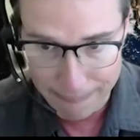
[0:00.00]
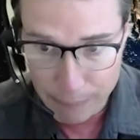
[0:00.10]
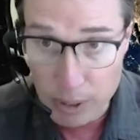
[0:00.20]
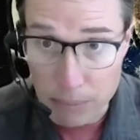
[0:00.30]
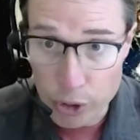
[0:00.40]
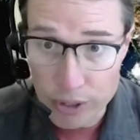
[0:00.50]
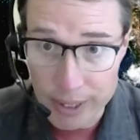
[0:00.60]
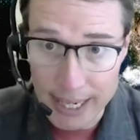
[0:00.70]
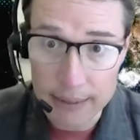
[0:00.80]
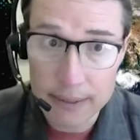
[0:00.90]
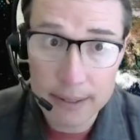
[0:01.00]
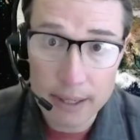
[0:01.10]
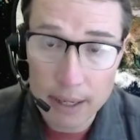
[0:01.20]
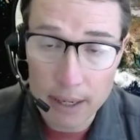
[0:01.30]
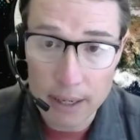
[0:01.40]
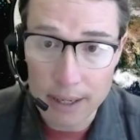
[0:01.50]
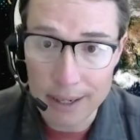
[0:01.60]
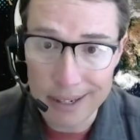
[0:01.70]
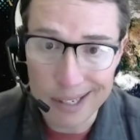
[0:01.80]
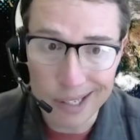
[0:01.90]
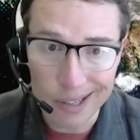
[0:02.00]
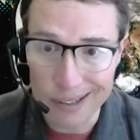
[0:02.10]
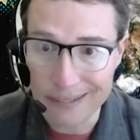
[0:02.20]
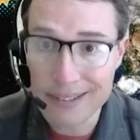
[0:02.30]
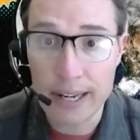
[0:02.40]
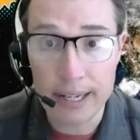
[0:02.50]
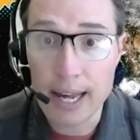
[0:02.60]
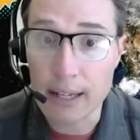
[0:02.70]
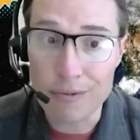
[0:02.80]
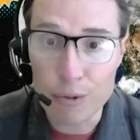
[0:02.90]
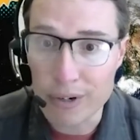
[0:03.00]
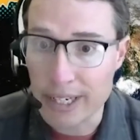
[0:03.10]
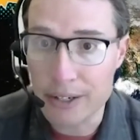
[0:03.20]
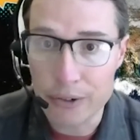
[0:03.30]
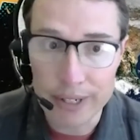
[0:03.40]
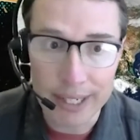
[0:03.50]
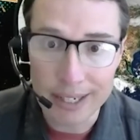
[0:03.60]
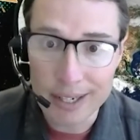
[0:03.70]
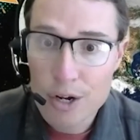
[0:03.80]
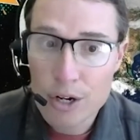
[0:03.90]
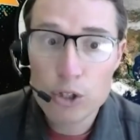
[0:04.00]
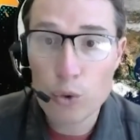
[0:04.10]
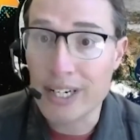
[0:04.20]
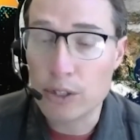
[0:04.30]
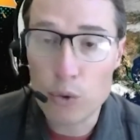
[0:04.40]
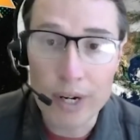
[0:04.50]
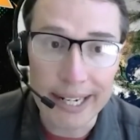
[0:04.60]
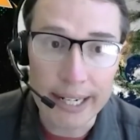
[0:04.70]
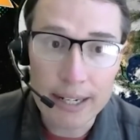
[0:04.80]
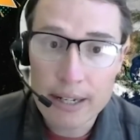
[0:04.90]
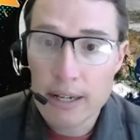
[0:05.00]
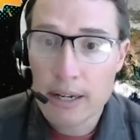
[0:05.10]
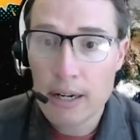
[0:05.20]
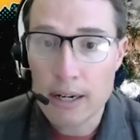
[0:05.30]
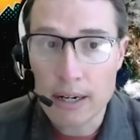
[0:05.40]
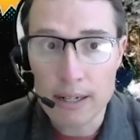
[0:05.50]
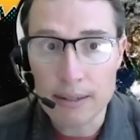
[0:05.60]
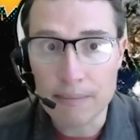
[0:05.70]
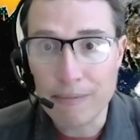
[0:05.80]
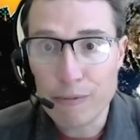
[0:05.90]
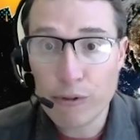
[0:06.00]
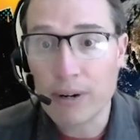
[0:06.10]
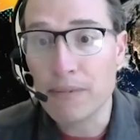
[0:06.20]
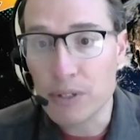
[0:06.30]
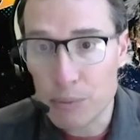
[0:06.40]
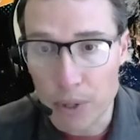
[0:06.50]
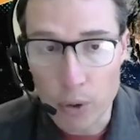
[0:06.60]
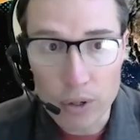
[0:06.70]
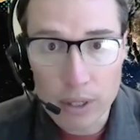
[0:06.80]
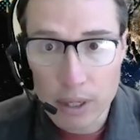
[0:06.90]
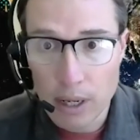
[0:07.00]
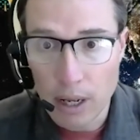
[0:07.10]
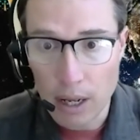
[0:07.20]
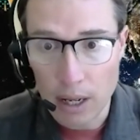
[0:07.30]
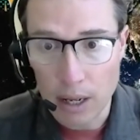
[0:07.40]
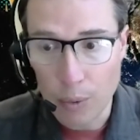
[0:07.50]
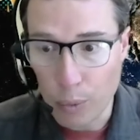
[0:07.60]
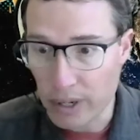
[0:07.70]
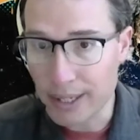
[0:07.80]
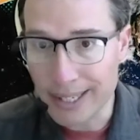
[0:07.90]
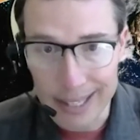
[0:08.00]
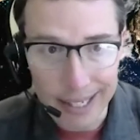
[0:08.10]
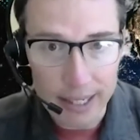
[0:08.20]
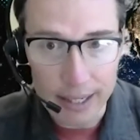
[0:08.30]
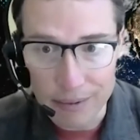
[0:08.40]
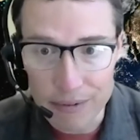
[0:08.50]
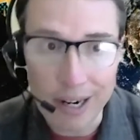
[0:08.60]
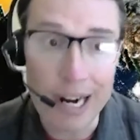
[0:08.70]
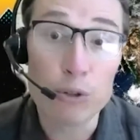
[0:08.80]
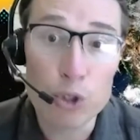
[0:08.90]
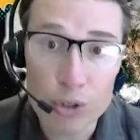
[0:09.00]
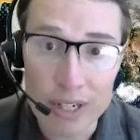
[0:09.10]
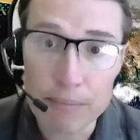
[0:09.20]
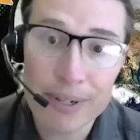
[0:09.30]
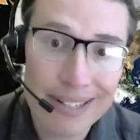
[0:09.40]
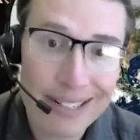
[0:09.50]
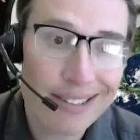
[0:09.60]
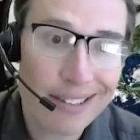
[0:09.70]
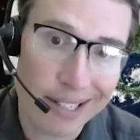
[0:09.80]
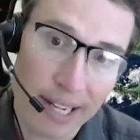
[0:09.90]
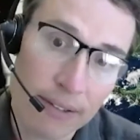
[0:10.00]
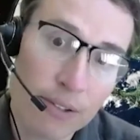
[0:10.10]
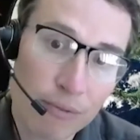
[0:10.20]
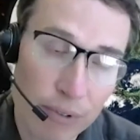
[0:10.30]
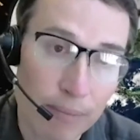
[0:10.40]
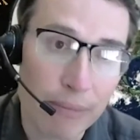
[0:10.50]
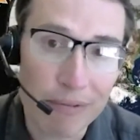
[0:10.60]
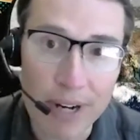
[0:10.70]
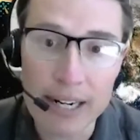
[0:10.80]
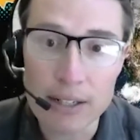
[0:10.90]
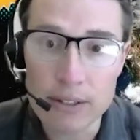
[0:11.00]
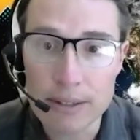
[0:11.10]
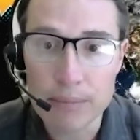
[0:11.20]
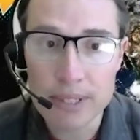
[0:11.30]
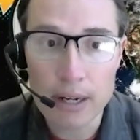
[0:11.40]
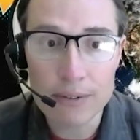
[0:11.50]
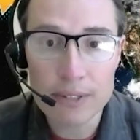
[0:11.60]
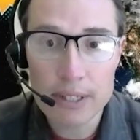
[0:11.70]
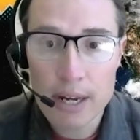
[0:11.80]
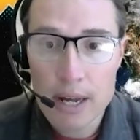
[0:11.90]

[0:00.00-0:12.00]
premature deaths in, say, California during 2020 from the smoke will, in the end, far outstrip the deaths from the fires themselves.